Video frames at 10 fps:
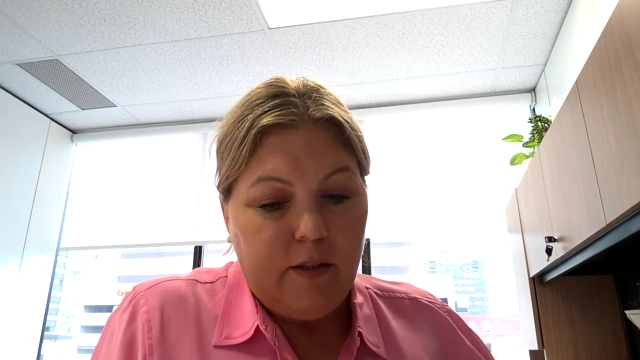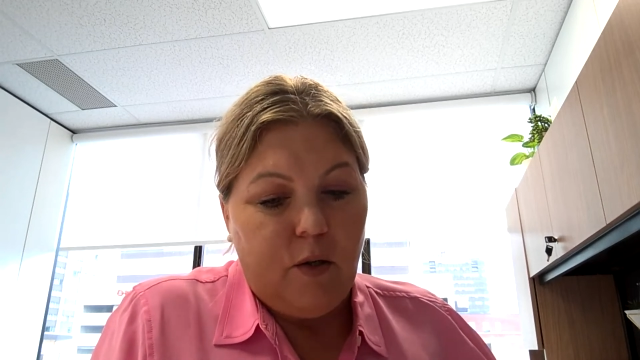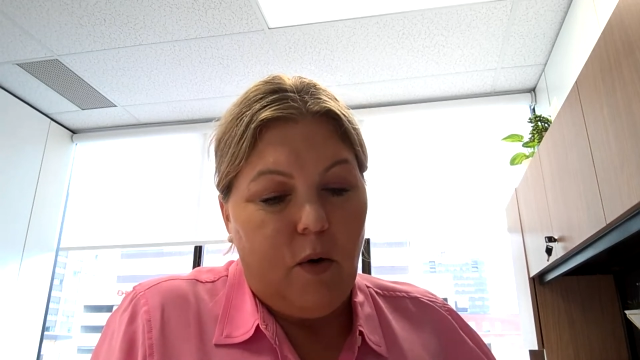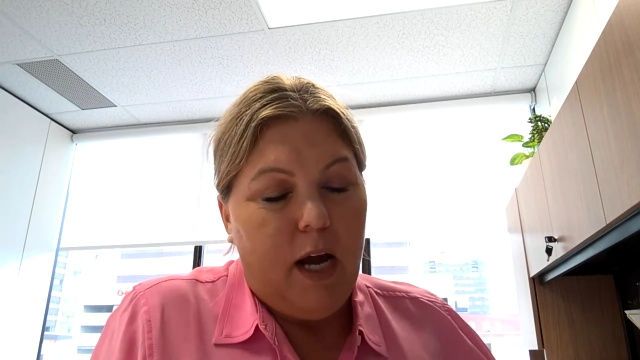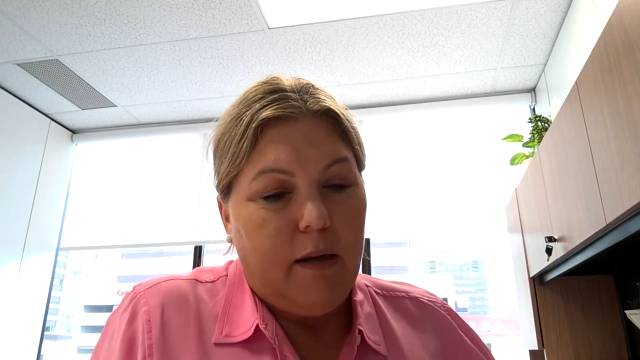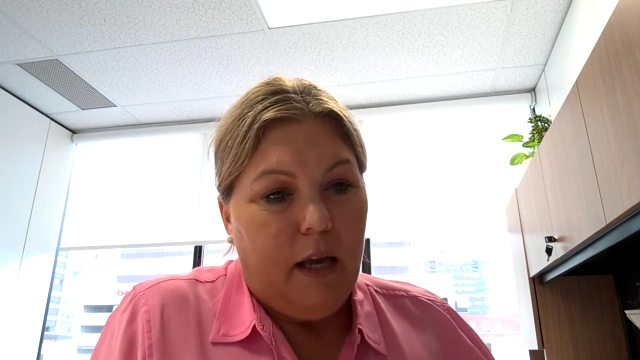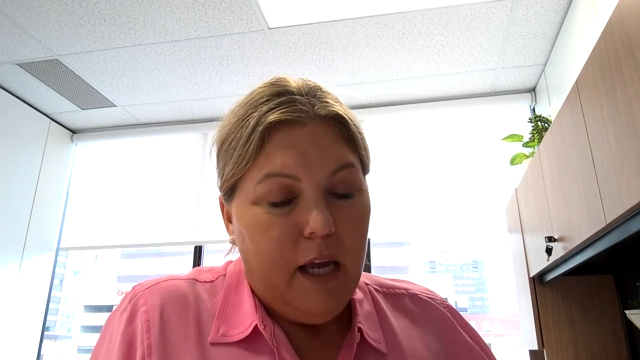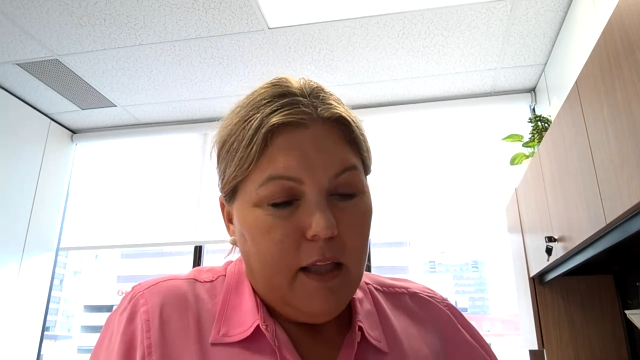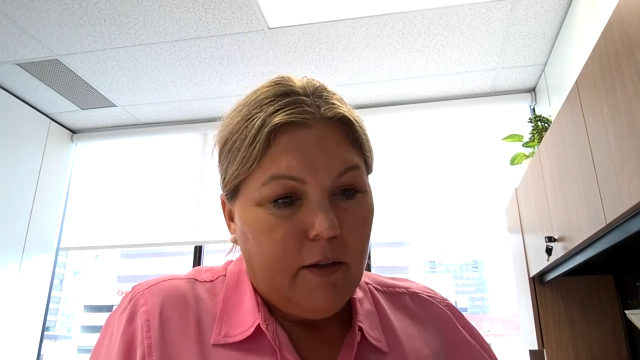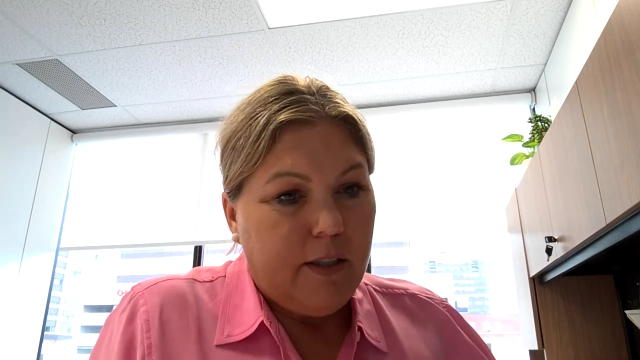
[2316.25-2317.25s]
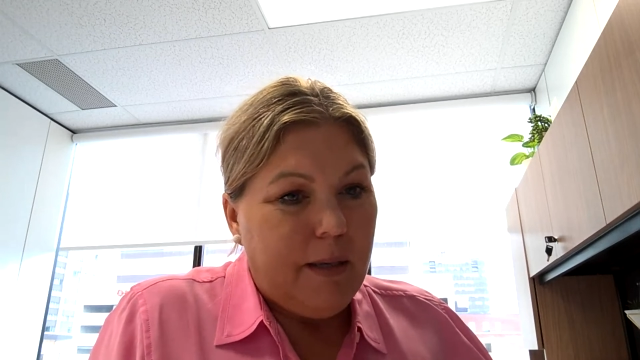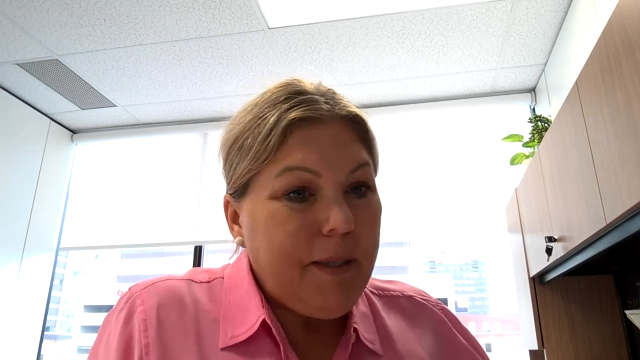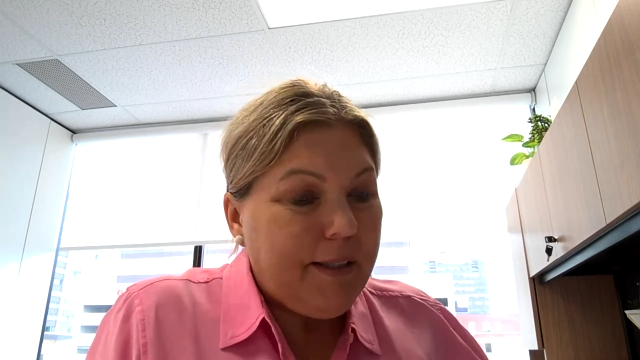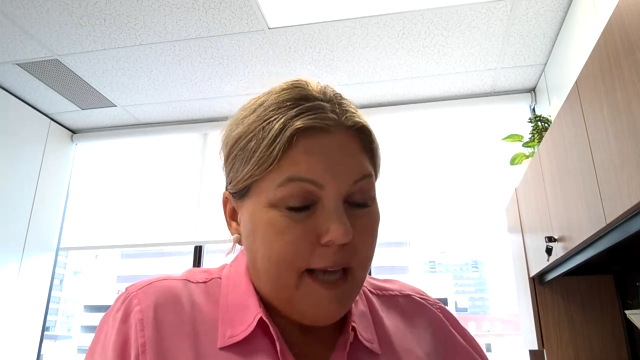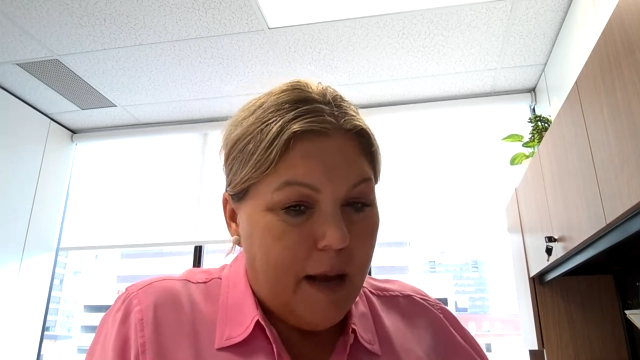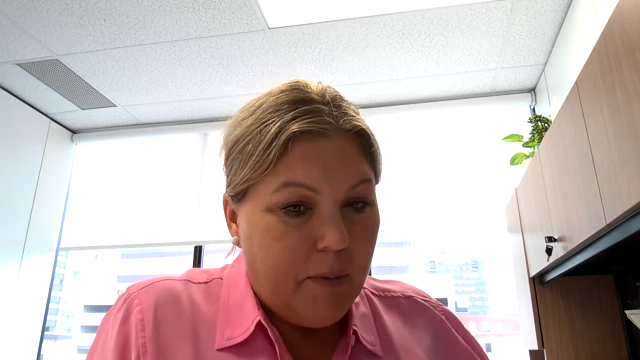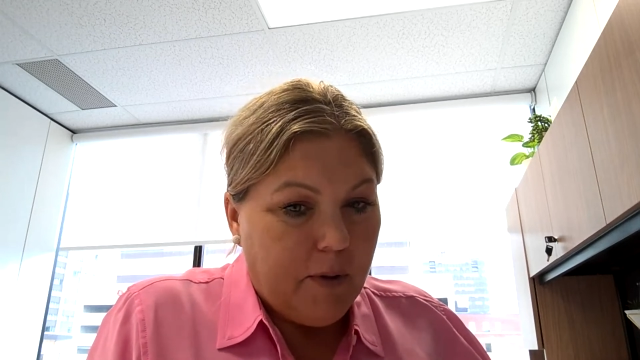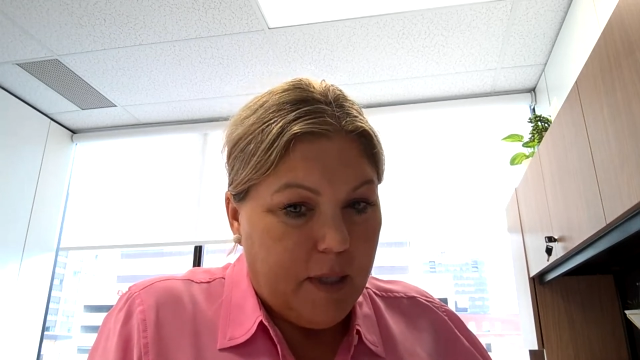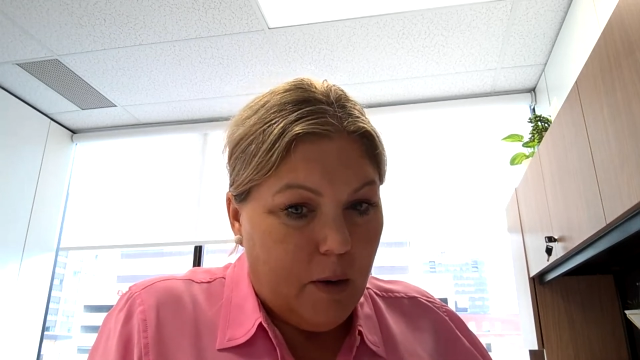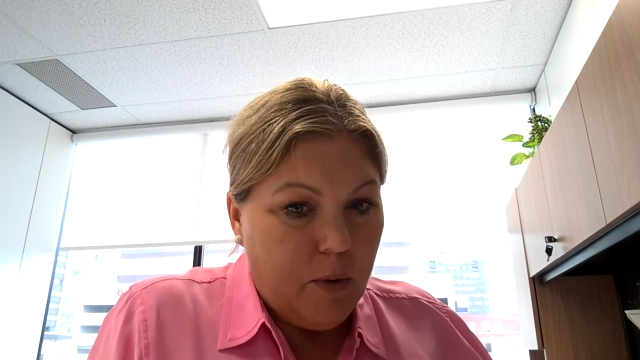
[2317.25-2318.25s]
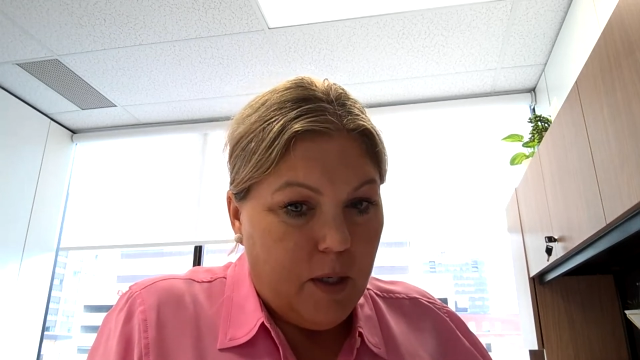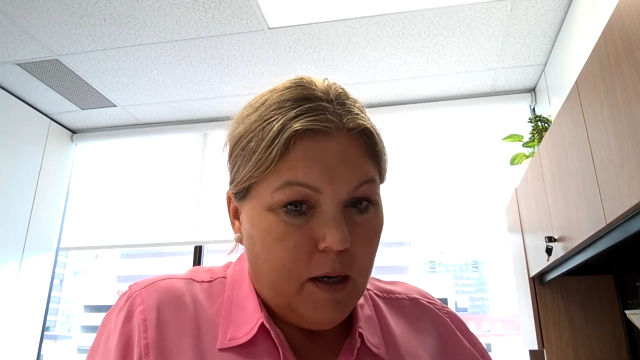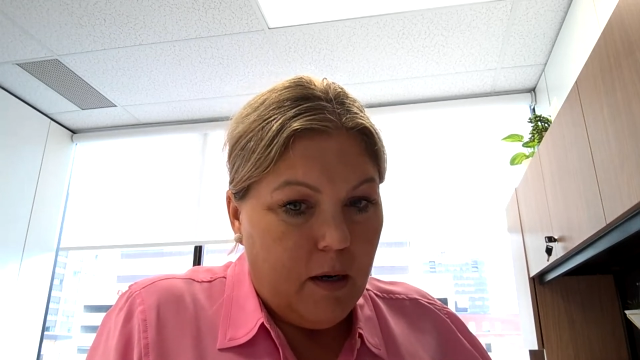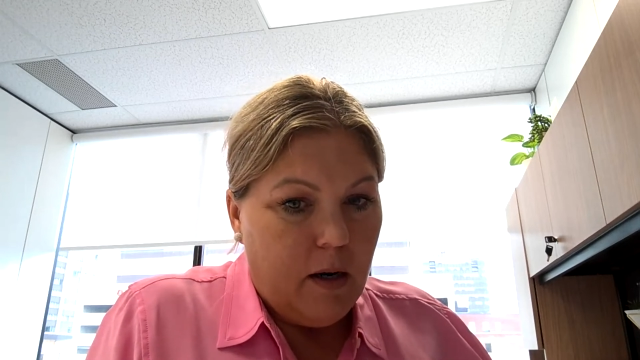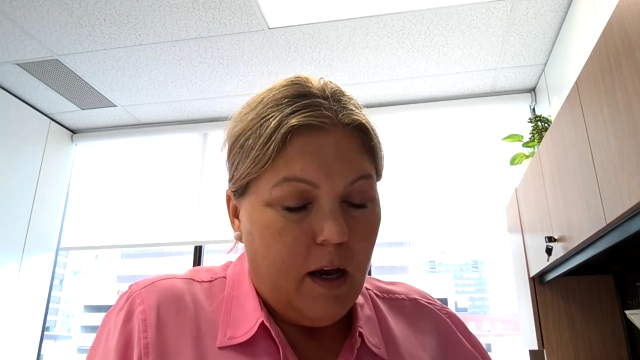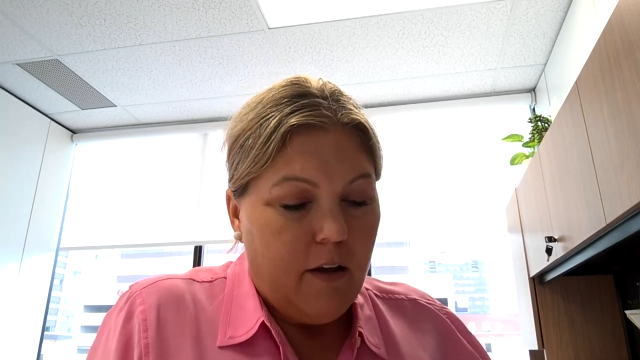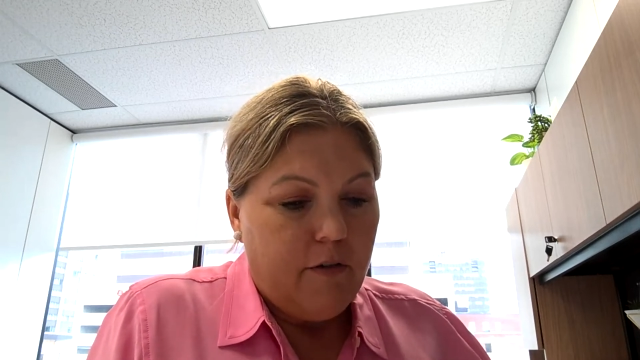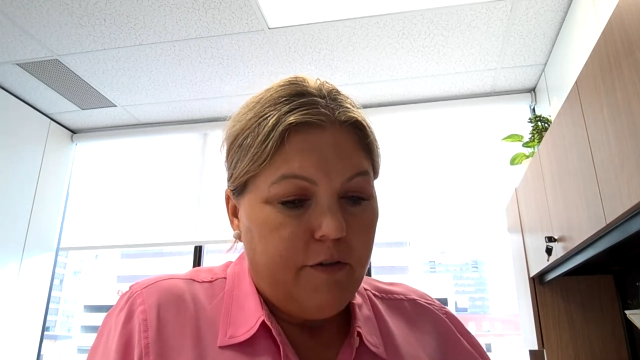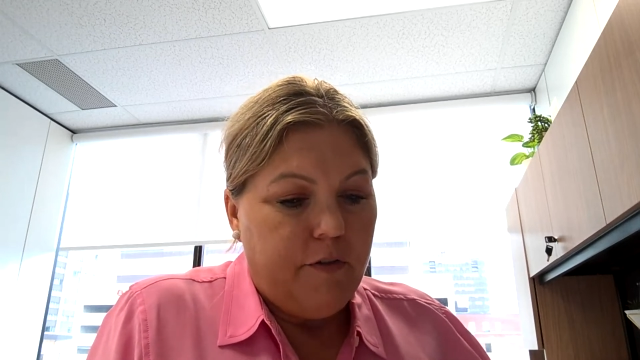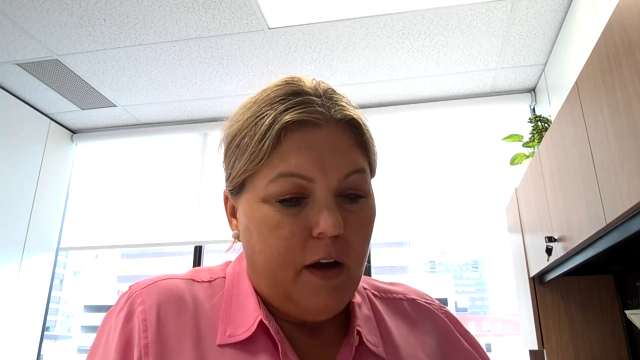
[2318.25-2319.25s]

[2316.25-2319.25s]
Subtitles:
So there's some examples out there of